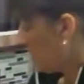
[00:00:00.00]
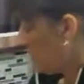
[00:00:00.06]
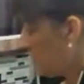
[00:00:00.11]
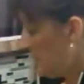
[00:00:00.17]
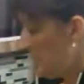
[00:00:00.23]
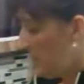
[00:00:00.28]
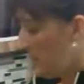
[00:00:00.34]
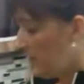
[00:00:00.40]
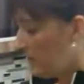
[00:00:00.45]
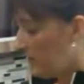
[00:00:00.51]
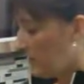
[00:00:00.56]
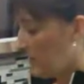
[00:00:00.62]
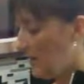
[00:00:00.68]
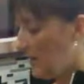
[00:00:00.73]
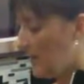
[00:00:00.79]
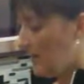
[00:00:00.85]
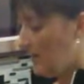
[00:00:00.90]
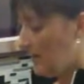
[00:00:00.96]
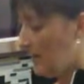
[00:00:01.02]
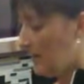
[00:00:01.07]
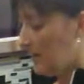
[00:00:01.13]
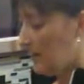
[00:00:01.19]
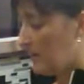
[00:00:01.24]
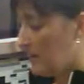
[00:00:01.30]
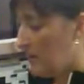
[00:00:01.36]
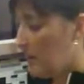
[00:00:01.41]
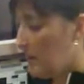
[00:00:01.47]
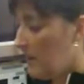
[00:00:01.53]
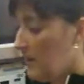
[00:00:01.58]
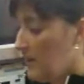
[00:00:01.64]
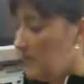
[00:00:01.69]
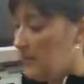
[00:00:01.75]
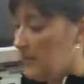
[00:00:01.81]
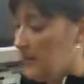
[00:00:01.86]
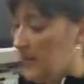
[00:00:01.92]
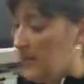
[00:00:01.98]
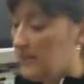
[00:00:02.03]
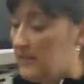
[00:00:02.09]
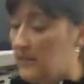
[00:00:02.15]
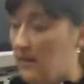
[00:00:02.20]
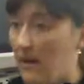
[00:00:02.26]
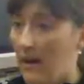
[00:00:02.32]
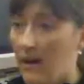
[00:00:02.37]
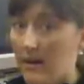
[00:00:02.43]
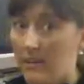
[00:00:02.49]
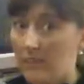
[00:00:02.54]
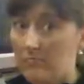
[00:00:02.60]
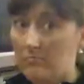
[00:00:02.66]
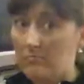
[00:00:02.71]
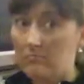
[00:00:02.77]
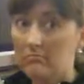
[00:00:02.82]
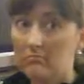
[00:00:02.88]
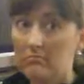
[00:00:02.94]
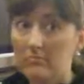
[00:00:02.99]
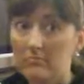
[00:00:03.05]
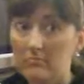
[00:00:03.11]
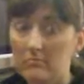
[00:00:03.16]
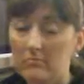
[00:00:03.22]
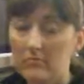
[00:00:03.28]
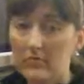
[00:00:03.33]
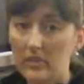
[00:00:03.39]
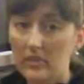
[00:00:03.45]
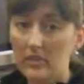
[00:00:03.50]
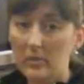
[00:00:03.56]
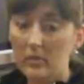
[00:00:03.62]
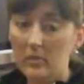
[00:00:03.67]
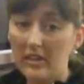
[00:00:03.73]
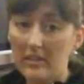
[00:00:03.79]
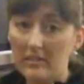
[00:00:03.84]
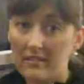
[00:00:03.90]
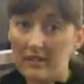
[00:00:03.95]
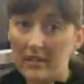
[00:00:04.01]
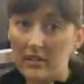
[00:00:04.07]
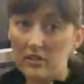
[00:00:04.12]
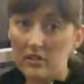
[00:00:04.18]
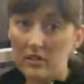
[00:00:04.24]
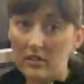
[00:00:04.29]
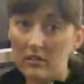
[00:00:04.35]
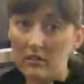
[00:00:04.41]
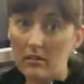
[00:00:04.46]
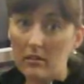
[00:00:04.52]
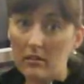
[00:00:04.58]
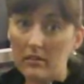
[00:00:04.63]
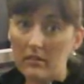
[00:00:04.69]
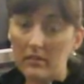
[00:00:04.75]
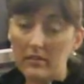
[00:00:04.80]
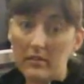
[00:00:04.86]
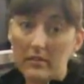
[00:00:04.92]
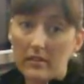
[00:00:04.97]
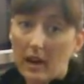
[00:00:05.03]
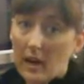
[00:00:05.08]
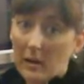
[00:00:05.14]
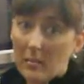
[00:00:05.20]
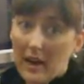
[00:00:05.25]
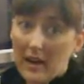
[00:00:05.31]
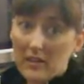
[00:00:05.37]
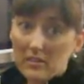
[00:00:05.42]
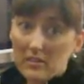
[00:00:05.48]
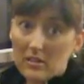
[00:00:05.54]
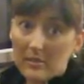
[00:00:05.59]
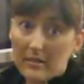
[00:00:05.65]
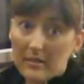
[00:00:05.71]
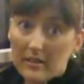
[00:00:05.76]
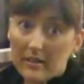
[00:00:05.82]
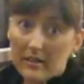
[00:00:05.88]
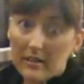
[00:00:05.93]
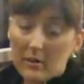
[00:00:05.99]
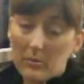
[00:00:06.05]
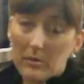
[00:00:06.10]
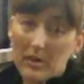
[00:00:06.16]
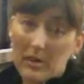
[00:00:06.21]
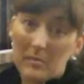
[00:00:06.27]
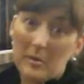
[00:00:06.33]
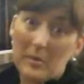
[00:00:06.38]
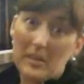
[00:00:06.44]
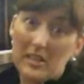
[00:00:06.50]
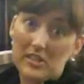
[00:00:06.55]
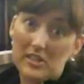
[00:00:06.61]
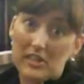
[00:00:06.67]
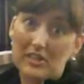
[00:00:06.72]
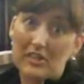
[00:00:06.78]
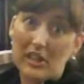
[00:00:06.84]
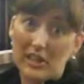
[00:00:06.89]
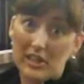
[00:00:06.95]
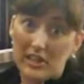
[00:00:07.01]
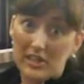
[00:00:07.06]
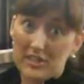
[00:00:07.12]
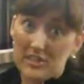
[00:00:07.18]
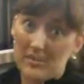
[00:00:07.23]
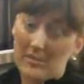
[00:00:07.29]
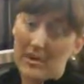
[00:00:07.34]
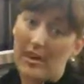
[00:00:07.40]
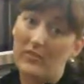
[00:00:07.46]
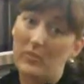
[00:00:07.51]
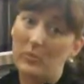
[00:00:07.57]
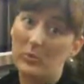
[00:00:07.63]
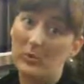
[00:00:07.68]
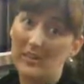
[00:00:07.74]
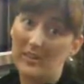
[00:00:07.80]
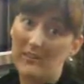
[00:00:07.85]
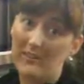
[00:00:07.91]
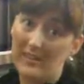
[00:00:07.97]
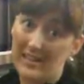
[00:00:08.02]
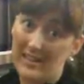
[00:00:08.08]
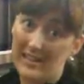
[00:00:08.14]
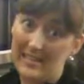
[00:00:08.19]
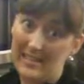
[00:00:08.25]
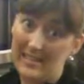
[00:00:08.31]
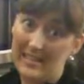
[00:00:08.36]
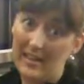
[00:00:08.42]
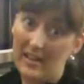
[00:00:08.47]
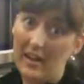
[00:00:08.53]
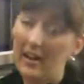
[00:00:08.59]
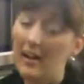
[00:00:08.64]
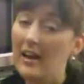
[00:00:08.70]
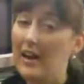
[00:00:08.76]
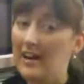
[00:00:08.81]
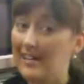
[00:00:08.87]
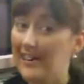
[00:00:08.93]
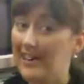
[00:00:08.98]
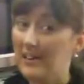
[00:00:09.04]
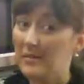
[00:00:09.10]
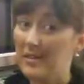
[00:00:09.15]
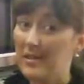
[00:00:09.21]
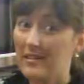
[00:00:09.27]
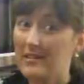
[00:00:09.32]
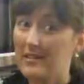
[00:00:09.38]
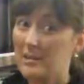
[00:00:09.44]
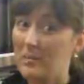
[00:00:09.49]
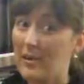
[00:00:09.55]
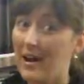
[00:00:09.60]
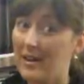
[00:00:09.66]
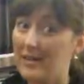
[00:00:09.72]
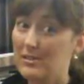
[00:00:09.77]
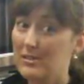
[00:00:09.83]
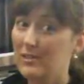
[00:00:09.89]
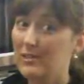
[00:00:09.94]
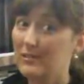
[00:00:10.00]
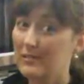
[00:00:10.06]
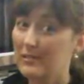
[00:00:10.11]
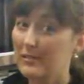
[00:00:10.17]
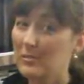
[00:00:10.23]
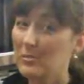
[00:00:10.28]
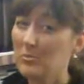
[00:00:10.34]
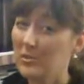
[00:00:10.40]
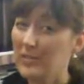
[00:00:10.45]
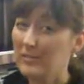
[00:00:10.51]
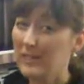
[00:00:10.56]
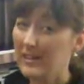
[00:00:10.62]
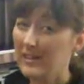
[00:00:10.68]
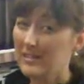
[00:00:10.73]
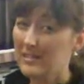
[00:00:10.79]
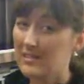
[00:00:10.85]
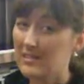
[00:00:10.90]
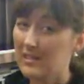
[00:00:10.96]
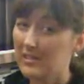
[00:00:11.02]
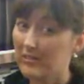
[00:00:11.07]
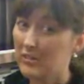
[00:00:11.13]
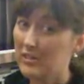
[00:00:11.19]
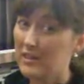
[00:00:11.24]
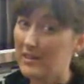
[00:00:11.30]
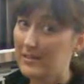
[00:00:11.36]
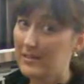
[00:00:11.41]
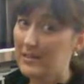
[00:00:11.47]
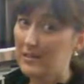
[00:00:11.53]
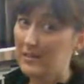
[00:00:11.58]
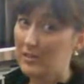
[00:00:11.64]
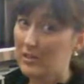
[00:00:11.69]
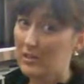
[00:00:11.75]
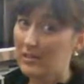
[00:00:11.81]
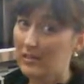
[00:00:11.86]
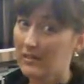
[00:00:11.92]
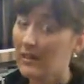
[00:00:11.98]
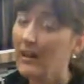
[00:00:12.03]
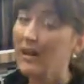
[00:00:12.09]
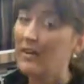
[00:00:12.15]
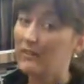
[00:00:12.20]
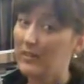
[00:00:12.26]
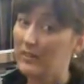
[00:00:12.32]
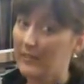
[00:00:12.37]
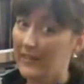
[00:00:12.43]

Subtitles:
them in the oven, and then the next time we're in the kitchen, our pies will be done and we're going to be ready to garnish them. I have a really fun idea on how to make these pies look a little more fancy for Taste Tester for